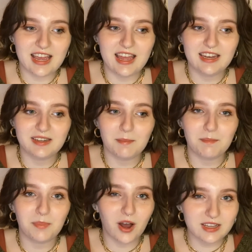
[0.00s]
and
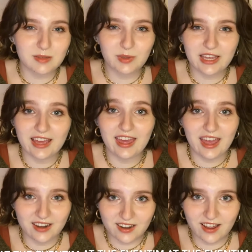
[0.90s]
possibly in
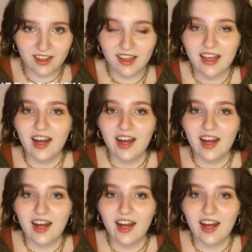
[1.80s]
Canada.